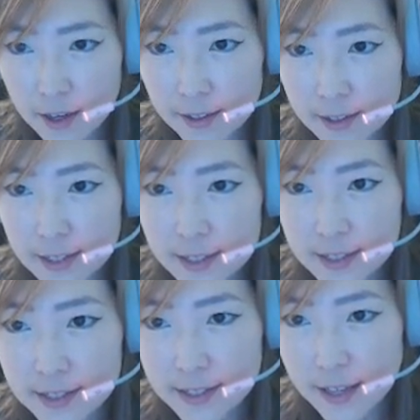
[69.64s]

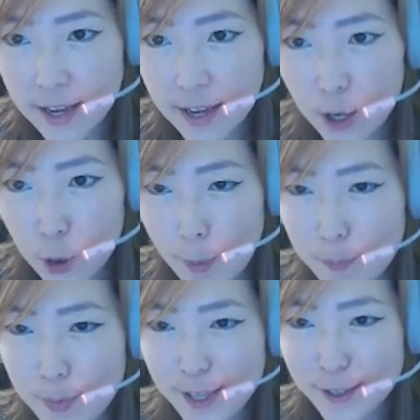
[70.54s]
He's a
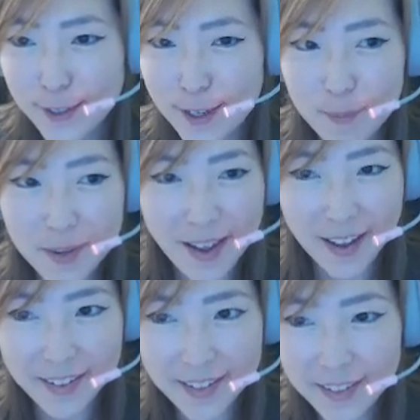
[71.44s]
grumpy looking
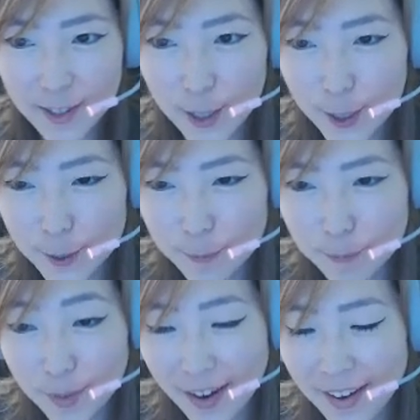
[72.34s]
banana,
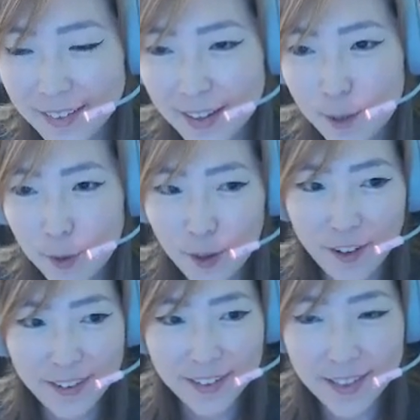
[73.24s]
but I like him a
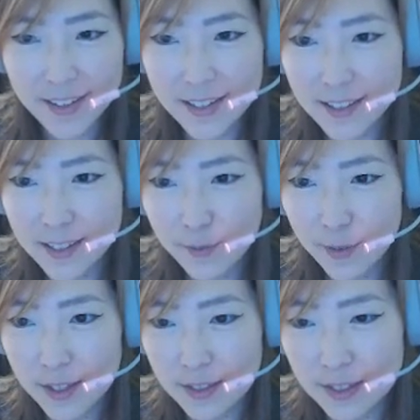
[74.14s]
lot. I think
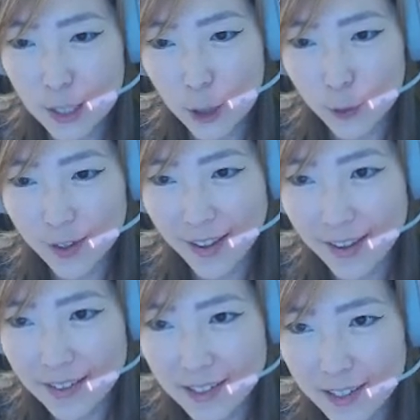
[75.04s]
he's cute.
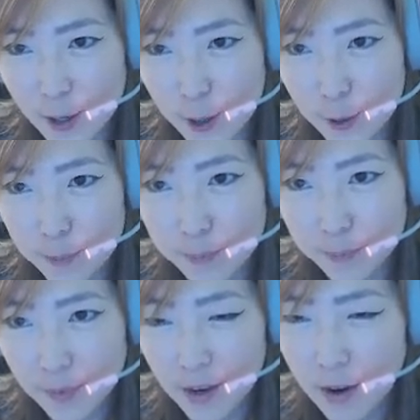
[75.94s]
And
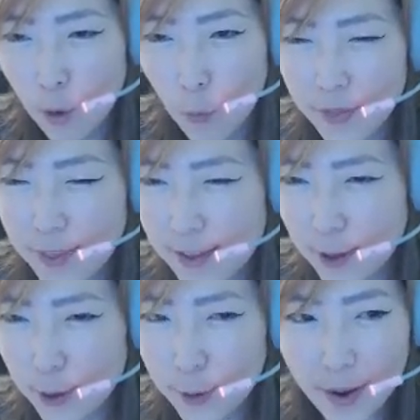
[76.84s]
one thing
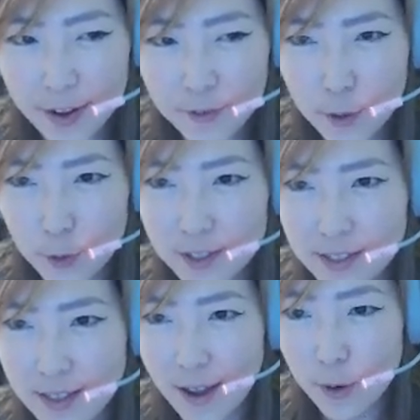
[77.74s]
though, I've
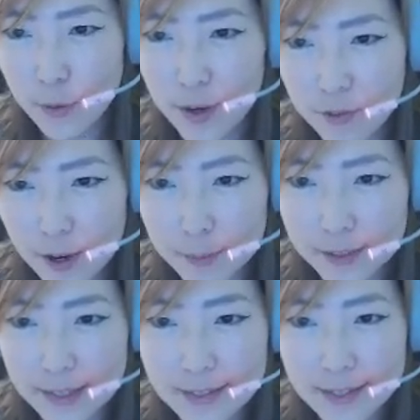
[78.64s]
noticed that whenever I
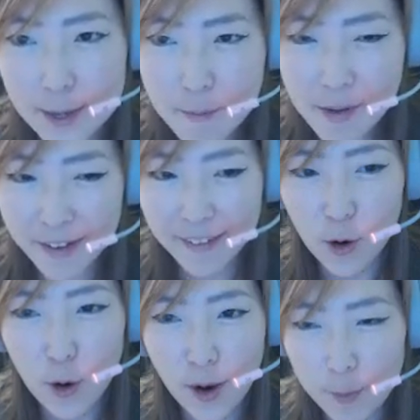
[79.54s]
play as him,
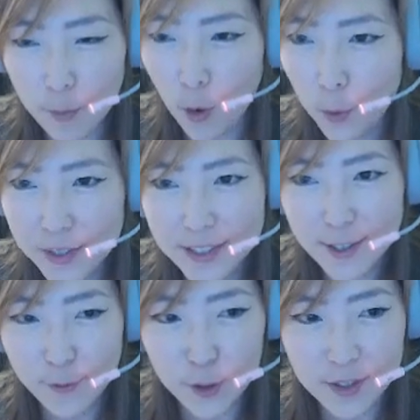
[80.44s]
I'm always the
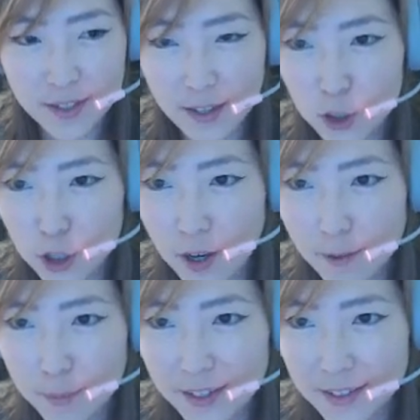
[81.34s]
first to get
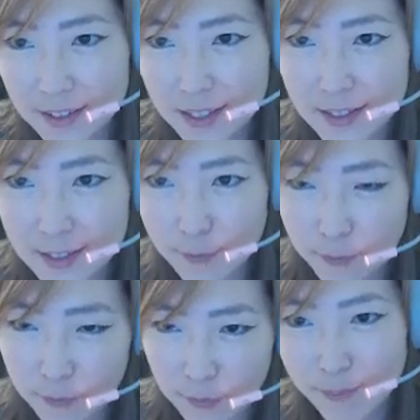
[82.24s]
shot because he's
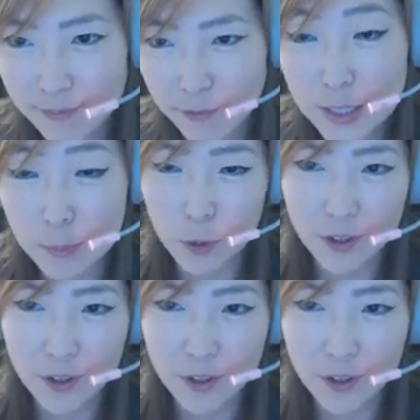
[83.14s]
very visible, I